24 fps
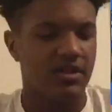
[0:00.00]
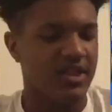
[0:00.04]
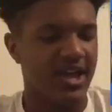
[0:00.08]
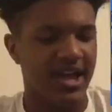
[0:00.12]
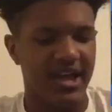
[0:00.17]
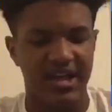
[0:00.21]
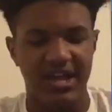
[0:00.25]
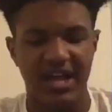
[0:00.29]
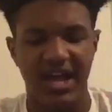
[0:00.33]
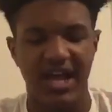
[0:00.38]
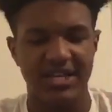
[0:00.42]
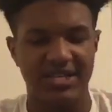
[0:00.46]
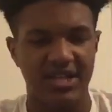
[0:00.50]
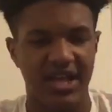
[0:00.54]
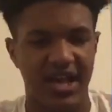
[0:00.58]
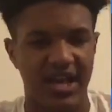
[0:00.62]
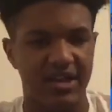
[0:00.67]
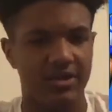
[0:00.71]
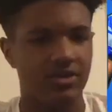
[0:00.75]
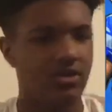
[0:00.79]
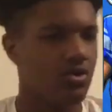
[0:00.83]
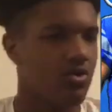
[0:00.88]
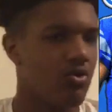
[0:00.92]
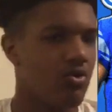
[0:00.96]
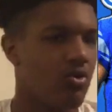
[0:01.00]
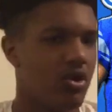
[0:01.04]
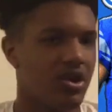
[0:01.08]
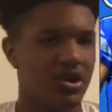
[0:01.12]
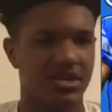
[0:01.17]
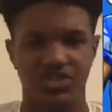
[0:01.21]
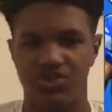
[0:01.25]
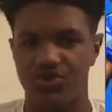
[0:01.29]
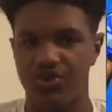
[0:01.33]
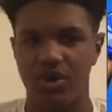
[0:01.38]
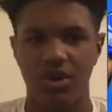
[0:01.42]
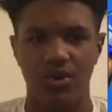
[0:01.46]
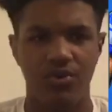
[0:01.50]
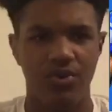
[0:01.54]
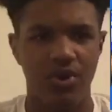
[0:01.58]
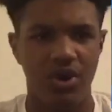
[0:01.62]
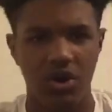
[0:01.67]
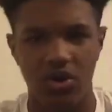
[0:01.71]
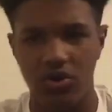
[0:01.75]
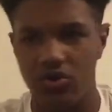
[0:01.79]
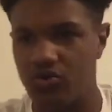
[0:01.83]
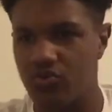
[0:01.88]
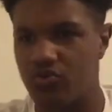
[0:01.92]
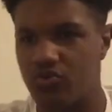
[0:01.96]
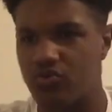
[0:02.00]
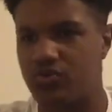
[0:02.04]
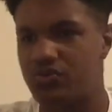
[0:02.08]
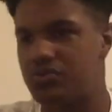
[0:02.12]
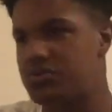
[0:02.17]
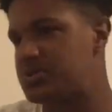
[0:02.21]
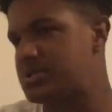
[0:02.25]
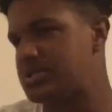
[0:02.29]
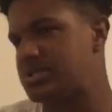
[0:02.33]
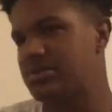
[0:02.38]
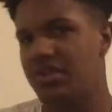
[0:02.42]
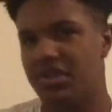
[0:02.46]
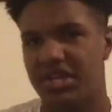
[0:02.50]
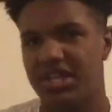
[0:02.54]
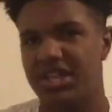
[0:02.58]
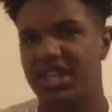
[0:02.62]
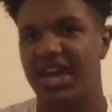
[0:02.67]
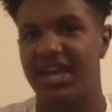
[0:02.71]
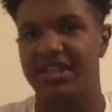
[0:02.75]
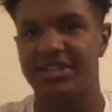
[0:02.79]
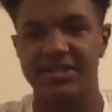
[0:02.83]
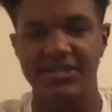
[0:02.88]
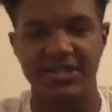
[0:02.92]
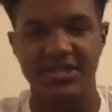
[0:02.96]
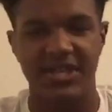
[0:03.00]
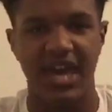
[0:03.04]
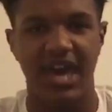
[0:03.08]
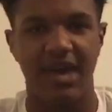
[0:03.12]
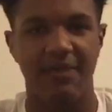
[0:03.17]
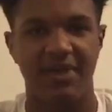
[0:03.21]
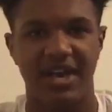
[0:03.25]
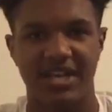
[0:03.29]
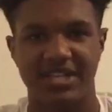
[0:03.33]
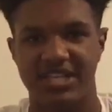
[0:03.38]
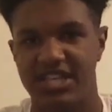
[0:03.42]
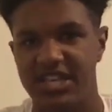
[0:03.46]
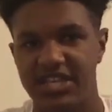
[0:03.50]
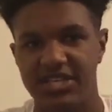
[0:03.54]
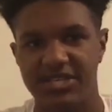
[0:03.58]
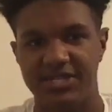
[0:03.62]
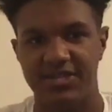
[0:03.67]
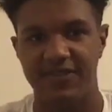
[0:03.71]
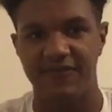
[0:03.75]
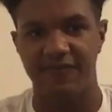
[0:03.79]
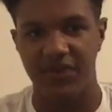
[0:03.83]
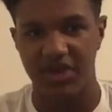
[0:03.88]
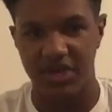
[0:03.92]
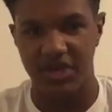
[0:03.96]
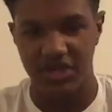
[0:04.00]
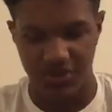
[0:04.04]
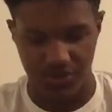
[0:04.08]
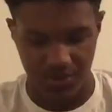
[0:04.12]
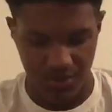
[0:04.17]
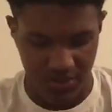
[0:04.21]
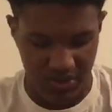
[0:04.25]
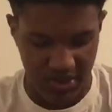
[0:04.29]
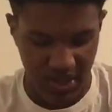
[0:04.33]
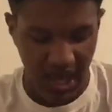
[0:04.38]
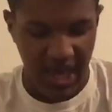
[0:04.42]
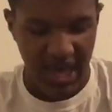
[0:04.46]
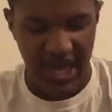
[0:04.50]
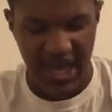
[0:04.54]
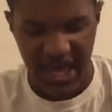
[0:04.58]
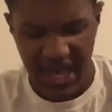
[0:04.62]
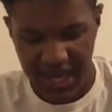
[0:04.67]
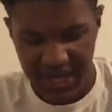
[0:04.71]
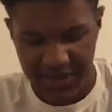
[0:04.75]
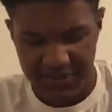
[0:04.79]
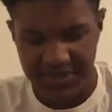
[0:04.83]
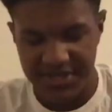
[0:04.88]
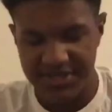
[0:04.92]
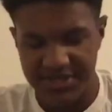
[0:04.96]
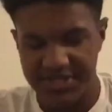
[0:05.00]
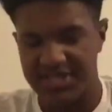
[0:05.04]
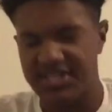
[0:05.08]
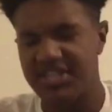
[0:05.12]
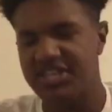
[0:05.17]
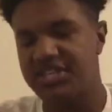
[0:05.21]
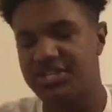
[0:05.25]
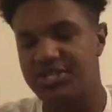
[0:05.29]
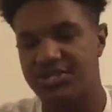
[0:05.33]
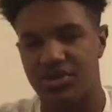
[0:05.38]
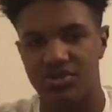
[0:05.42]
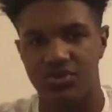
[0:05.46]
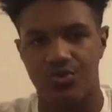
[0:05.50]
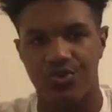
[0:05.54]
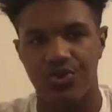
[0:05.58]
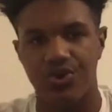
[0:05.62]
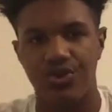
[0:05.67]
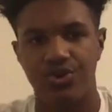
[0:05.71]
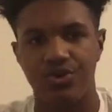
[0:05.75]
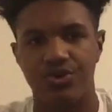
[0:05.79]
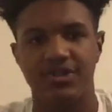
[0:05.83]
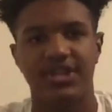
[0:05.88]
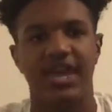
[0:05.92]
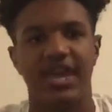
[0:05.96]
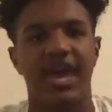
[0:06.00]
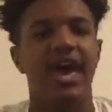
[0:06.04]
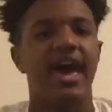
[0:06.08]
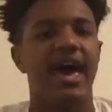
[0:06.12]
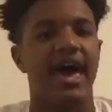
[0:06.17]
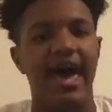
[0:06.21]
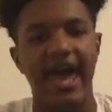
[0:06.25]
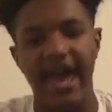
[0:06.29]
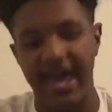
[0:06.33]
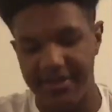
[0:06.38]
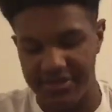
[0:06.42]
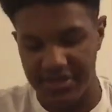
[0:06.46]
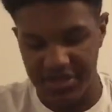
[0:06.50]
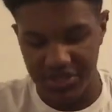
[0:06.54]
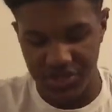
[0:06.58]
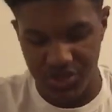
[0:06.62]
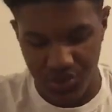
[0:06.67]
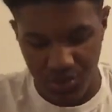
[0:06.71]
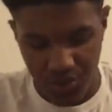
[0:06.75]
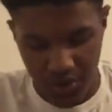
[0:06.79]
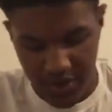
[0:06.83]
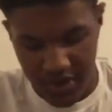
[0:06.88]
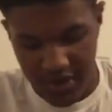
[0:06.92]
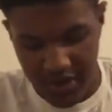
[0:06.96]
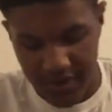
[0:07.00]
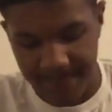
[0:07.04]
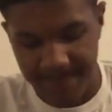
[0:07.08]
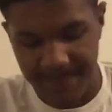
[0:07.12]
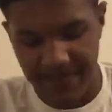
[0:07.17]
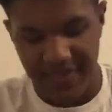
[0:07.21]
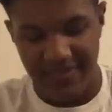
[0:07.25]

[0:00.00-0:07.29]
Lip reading: like guys like Laquan Treadwell, who's looking at this game as an easy victory, and this is on the road at Detroit.